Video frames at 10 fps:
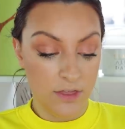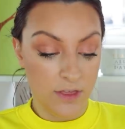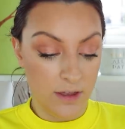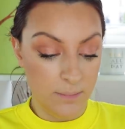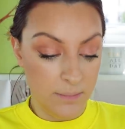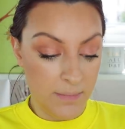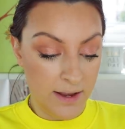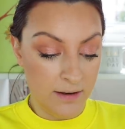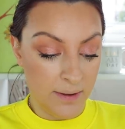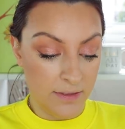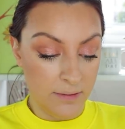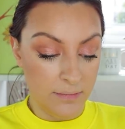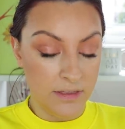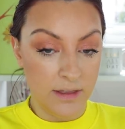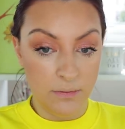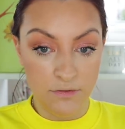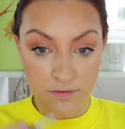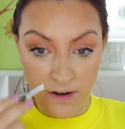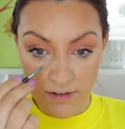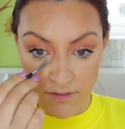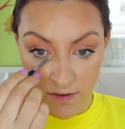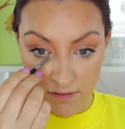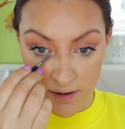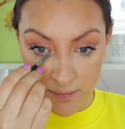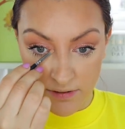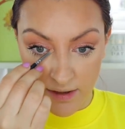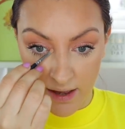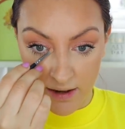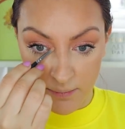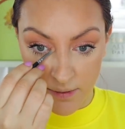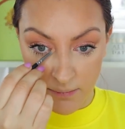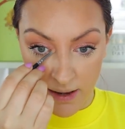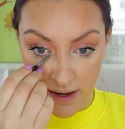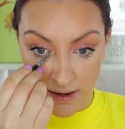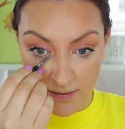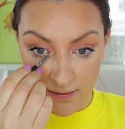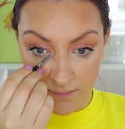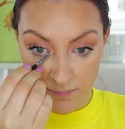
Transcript: that had been made about them, that they were very, very upset had been made.